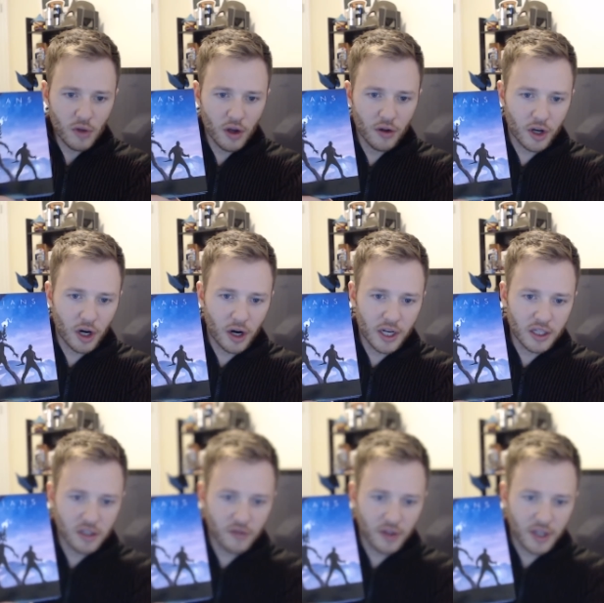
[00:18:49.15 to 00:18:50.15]
Guardians
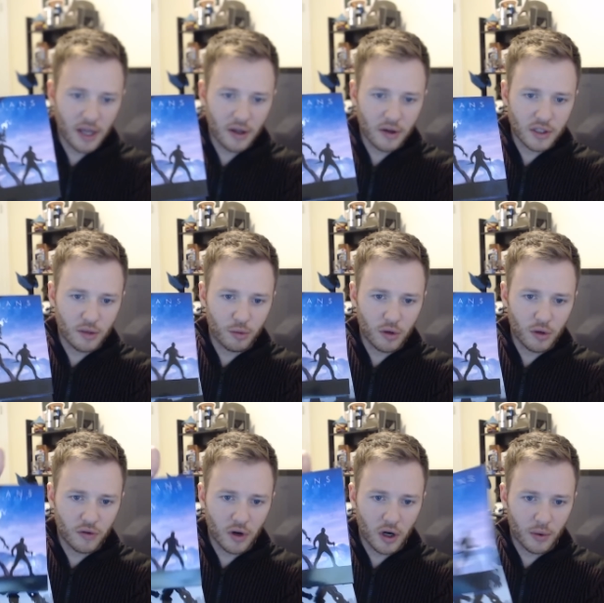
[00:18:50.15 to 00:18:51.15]
of the Galaxy.
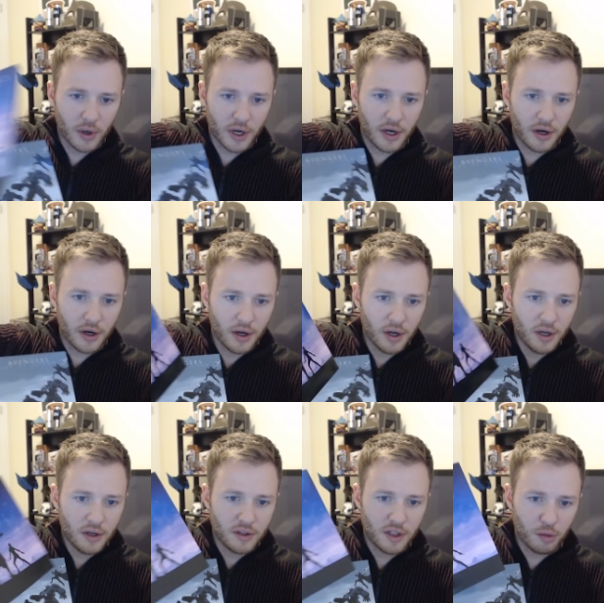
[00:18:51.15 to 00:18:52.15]
Beautiful artwork here.
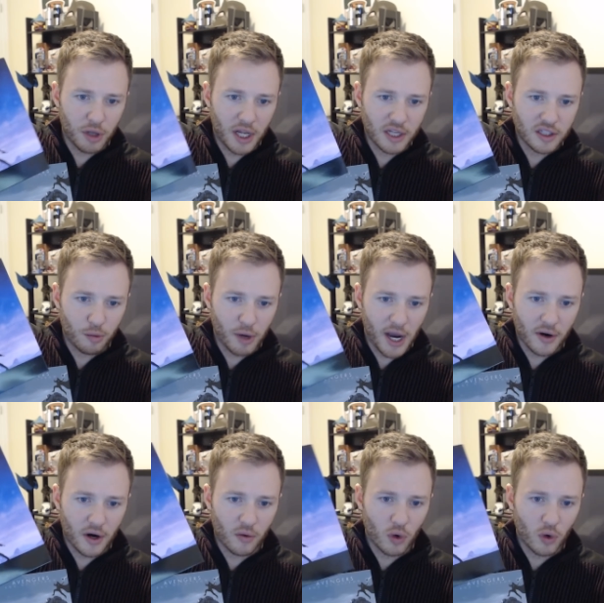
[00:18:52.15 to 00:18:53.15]
See the planets in the
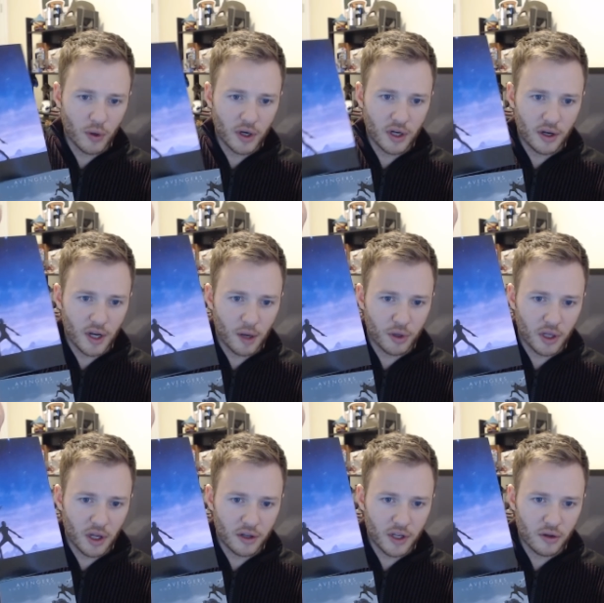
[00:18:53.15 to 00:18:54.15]
background, Ronan and Nebula
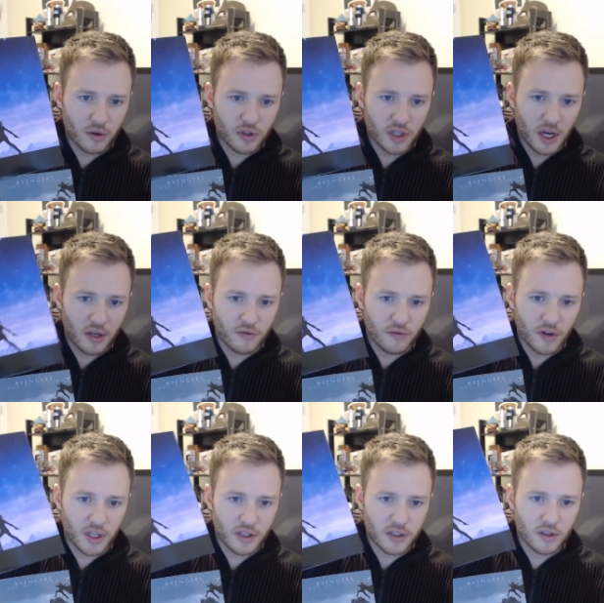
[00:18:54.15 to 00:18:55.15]
on the other side, the
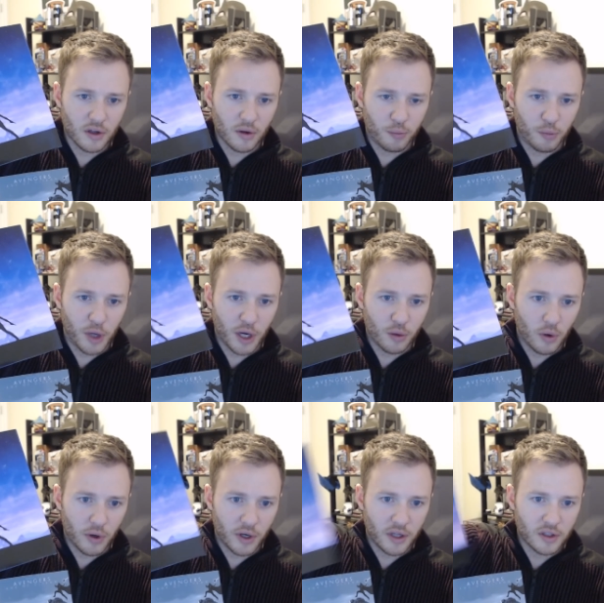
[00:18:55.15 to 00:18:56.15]
villains. Look how big
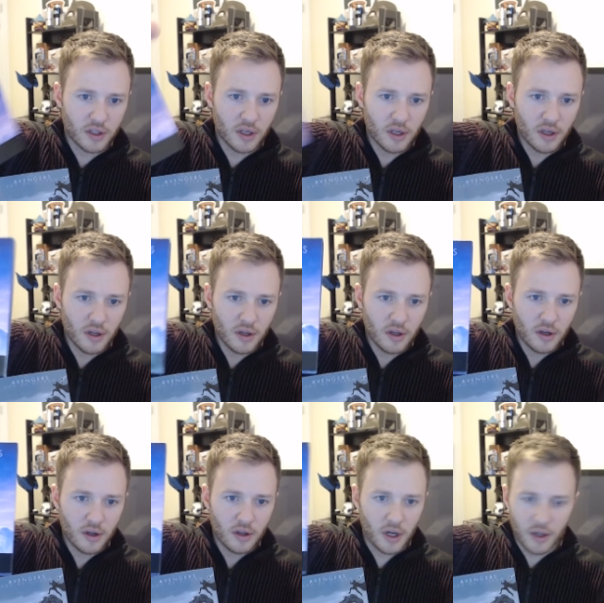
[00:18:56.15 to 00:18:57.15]
Ronan is.
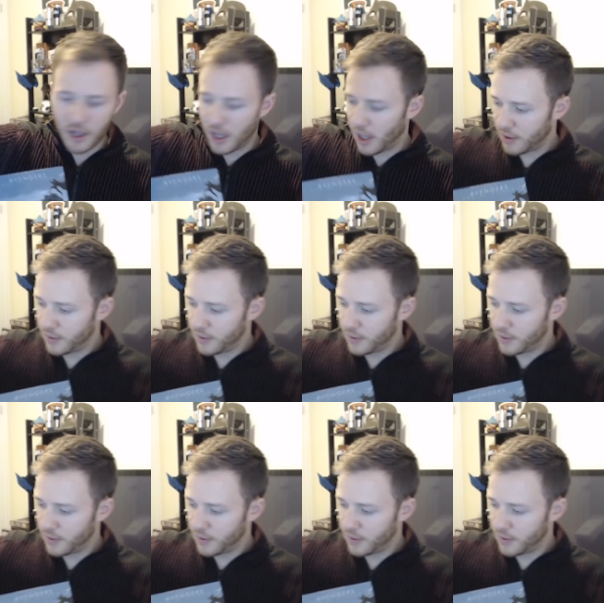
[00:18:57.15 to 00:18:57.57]
There they are.